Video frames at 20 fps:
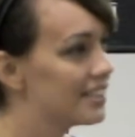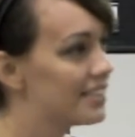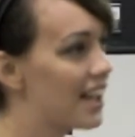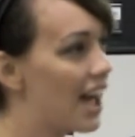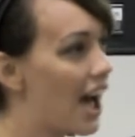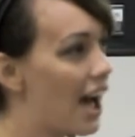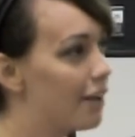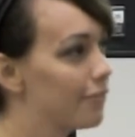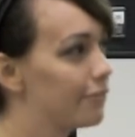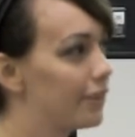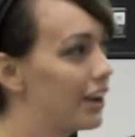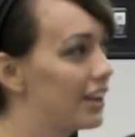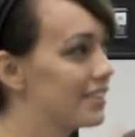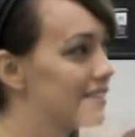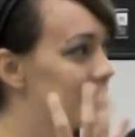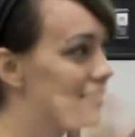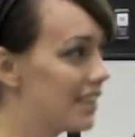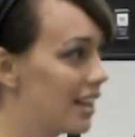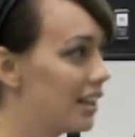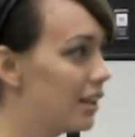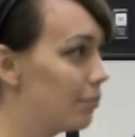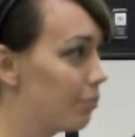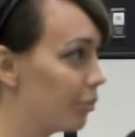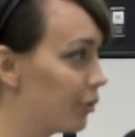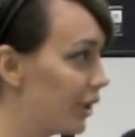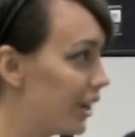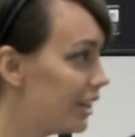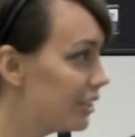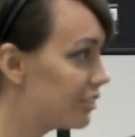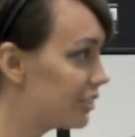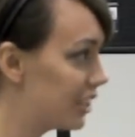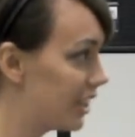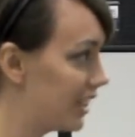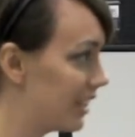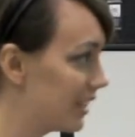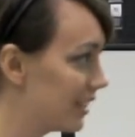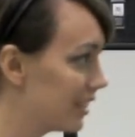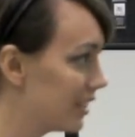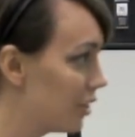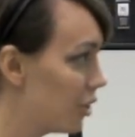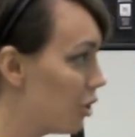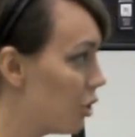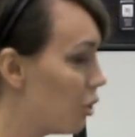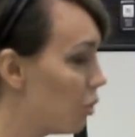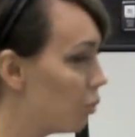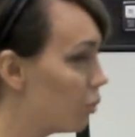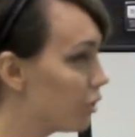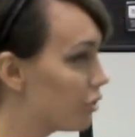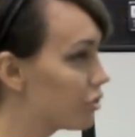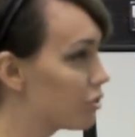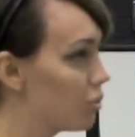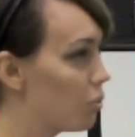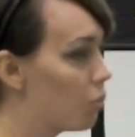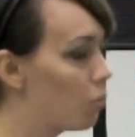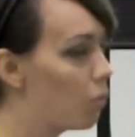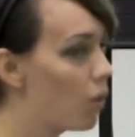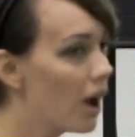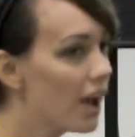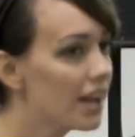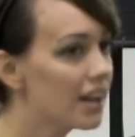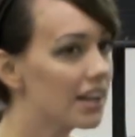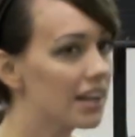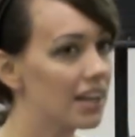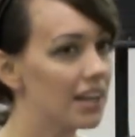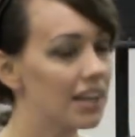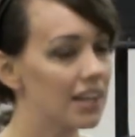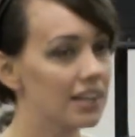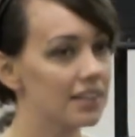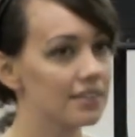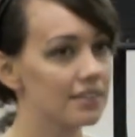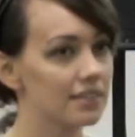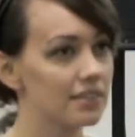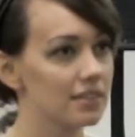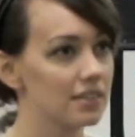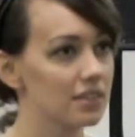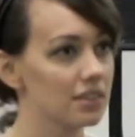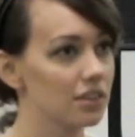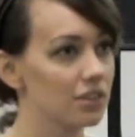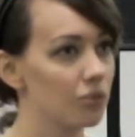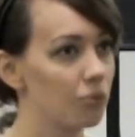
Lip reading: to have a celebration, which what is